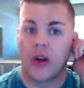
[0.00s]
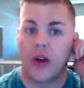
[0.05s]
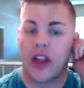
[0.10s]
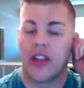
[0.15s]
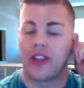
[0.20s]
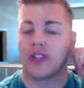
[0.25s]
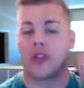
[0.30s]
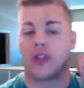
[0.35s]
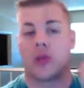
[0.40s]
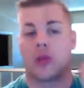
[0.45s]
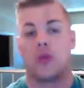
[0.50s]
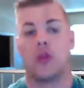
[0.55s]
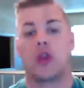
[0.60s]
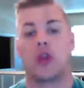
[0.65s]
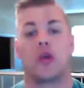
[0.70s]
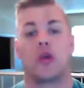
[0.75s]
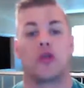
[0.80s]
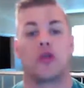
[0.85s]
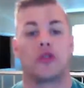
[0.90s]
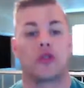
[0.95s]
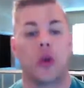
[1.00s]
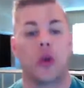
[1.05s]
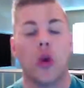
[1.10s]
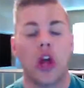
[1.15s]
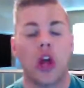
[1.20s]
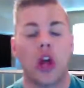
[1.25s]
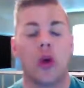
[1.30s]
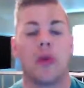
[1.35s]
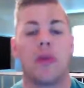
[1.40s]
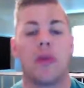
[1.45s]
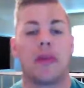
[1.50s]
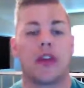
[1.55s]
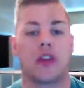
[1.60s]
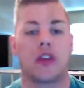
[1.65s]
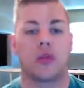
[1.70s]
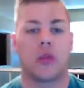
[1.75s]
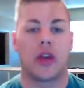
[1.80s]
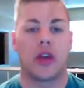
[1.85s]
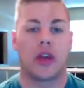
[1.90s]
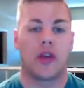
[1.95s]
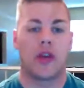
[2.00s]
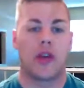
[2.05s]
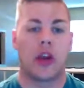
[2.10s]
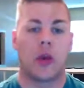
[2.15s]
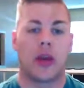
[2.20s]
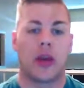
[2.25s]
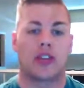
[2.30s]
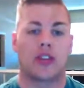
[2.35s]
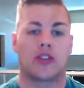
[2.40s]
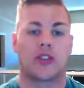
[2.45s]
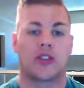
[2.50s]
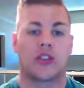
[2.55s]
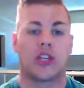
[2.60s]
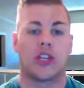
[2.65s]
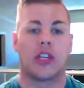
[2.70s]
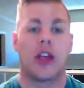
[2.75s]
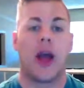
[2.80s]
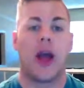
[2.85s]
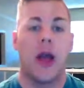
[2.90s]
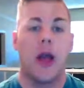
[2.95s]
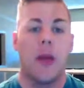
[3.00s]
Now, this is a really cool story element, because we get to see